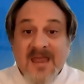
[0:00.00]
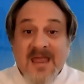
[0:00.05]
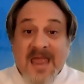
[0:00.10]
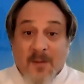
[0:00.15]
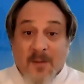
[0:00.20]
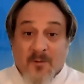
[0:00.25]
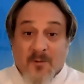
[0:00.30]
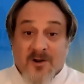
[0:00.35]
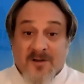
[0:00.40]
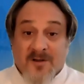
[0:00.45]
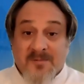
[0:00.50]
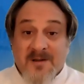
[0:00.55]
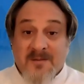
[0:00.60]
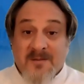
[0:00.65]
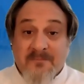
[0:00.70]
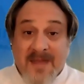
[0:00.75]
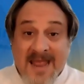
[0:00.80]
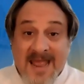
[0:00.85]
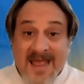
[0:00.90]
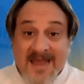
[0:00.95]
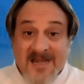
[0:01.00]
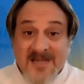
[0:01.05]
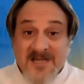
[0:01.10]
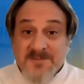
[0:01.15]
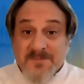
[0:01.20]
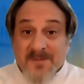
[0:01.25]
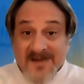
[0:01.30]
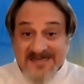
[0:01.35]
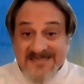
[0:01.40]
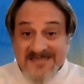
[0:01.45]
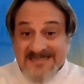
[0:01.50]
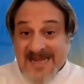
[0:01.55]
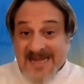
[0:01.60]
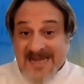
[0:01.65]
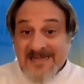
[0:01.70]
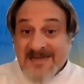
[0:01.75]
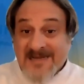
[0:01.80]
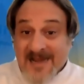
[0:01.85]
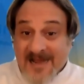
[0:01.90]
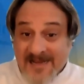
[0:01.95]
and we're going to be managed by
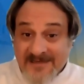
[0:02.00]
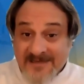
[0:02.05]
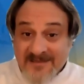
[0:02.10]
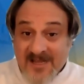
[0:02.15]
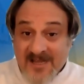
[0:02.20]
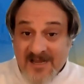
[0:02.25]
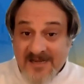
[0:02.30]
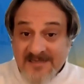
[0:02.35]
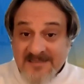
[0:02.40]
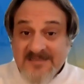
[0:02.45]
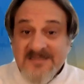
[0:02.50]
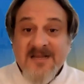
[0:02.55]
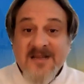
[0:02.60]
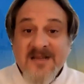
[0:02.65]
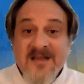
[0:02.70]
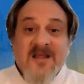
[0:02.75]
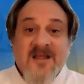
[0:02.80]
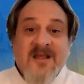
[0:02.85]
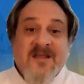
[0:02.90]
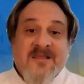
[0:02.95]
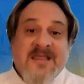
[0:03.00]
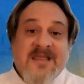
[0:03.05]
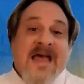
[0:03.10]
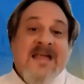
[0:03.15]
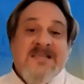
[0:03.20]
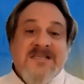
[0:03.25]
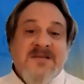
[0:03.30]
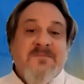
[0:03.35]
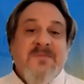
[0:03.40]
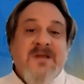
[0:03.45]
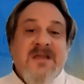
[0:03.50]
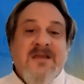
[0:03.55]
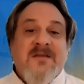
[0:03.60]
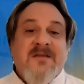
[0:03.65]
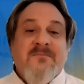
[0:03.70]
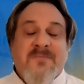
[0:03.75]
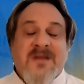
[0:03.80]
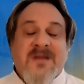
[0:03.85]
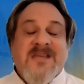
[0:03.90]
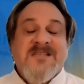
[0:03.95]
state guidelines. That to
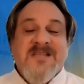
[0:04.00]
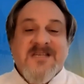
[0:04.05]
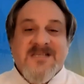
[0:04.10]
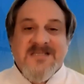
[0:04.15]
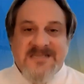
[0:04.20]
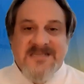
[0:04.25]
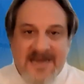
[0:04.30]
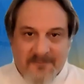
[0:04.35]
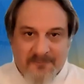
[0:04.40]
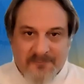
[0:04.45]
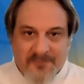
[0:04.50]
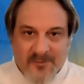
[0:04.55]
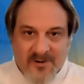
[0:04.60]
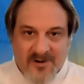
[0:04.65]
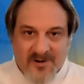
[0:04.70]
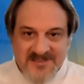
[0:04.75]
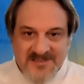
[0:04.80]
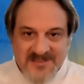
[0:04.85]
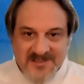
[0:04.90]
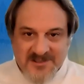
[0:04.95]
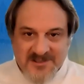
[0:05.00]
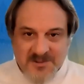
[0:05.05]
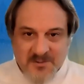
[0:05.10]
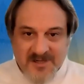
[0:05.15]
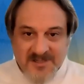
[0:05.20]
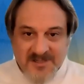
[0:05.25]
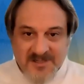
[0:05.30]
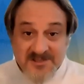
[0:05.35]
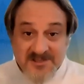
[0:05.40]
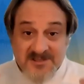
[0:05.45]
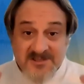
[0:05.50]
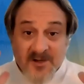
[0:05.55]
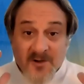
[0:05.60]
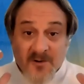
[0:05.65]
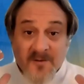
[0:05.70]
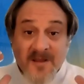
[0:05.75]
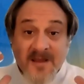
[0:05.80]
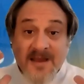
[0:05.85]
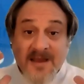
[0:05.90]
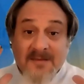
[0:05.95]
me means a temporary situation.
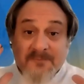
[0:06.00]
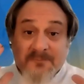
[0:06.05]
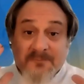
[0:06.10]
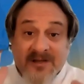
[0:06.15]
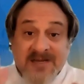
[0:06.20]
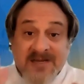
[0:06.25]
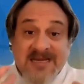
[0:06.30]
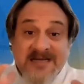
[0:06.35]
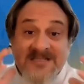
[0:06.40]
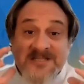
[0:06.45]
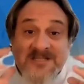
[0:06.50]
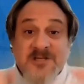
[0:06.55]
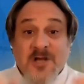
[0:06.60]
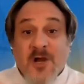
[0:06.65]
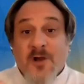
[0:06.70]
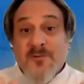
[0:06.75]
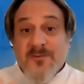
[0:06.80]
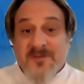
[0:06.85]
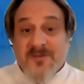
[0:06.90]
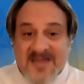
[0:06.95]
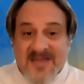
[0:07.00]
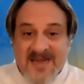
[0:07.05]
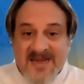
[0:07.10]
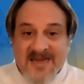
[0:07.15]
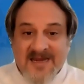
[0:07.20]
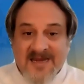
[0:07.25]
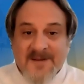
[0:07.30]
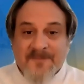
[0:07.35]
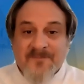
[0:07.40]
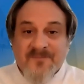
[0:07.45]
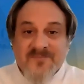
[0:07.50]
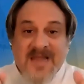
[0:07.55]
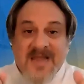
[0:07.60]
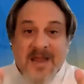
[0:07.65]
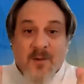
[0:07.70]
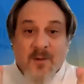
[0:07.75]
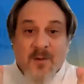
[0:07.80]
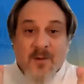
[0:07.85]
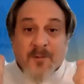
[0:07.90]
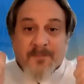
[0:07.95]
So please don't think
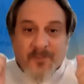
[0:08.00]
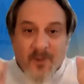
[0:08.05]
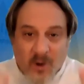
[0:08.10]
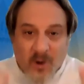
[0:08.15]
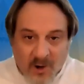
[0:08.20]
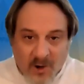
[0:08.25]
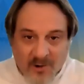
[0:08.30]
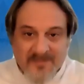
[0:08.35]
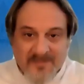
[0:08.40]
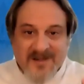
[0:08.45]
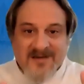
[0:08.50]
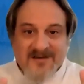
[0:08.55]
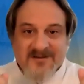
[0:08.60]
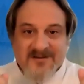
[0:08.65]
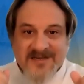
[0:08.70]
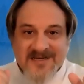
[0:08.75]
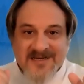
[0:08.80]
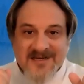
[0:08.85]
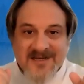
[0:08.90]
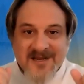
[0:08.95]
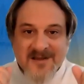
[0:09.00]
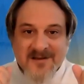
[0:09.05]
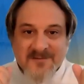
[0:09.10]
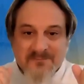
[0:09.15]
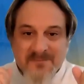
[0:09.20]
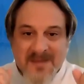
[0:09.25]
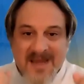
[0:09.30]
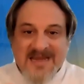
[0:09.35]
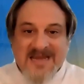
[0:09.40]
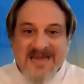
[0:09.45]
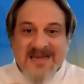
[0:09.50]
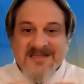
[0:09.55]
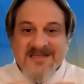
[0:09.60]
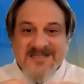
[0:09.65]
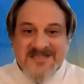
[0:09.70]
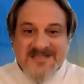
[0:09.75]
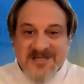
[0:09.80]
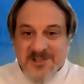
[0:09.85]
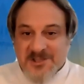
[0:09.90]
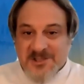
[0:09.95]
that we're permanently making
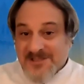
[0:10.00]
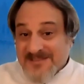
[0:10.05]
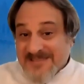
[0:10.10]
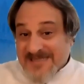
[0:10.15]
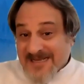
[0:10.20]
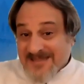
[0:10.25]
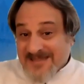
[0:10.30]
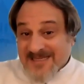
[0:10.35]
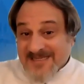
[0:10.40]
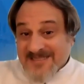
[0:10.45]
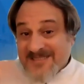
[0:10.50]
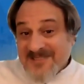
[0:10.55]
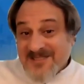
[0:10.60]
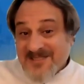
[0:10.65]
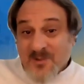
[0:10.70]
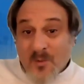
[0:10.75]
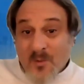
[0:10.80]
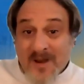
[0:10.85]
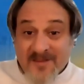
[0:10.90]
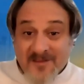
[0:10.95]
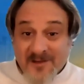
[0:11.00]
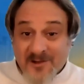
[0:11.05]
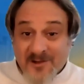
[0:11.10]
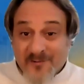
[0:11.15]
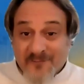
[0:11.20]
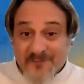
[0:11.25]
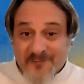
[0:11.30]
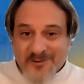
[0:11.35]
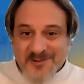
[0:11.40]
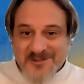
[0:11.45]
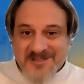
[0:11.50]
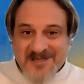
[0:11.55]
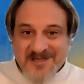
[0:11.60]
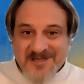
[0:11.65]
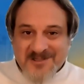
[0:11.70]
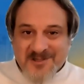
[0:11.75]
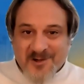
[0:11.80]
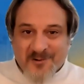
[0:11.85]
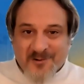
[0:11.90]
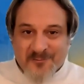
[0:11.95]
decisions that this is the way the university
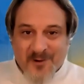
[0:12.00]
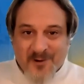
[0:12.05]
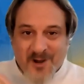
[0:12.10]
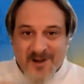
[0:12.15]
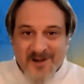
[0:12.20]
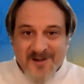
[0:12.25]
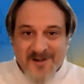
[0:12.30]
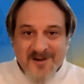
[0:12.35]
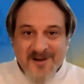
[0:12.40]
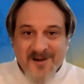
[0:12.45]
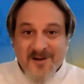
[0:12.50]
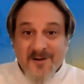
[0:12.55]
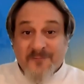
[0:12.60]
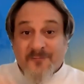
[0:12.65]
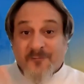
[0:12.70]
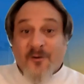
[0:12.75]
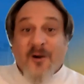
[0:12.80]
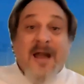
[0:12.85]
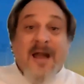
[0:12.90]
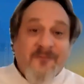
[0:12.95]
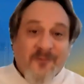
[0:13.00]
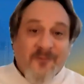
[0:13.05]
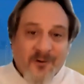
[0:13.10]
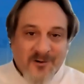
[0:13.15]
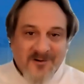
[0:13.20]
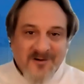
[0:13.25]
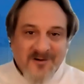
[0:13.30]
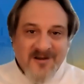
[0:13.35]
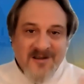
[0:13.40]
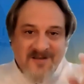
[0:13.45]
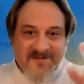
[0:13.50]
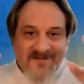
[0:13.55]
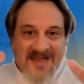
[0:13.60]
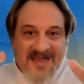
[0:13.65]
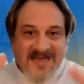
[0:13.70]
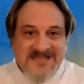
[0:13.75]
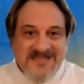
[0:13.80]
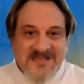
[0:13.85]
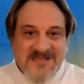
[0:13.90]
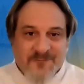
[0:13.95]
is going to run forever.
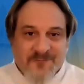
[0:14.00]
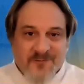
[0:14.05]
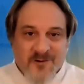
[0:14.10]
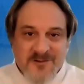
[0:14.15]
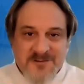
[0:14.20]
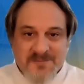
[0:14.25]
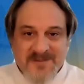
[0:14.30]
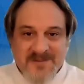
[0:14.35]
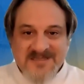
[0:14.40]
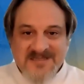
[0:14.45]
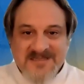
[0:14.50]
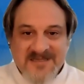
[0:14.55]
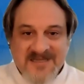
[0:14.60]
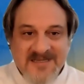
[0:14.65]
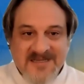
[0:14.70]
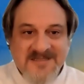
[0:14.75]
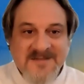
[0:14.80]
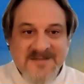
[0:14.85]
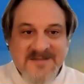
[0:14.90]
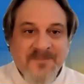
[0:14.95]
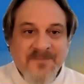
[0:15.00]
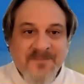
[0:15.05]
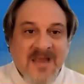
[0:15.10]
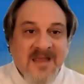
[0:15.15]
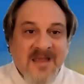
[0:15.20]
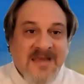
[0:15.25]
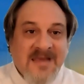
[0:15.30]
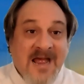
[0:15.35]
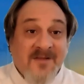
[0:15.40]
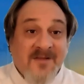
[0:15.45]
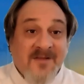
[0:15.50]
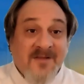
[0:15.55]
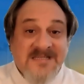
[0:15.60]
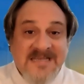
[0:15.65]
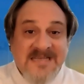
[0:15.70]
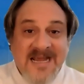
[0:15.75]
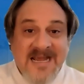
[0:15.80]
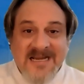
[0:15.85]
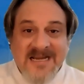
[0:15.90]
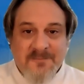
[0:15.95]
That's the first piece of this. Now, the
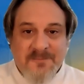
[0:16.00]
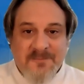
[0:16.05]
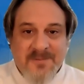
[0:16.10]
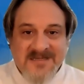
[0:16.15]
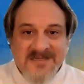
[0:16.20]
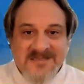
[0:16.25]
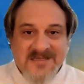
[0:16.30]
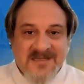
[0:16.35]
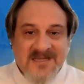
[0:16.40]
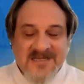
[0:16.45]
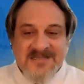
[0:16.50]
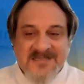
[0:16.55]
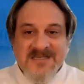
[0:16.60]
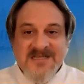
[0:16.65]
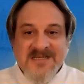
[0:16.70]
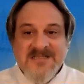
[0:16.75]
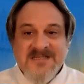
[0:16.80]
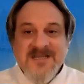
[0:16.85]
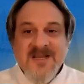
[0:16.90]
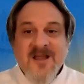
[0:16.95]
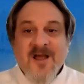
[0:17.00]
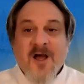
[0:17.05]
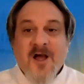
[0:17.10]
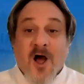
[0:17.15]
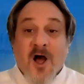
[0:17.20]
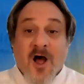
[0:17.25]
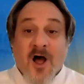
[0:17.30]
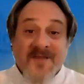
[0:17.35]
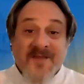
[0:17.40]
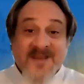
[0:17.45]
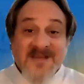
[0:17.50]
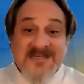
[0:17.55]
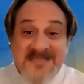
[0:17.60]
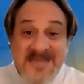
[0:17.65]
second piece of this is on this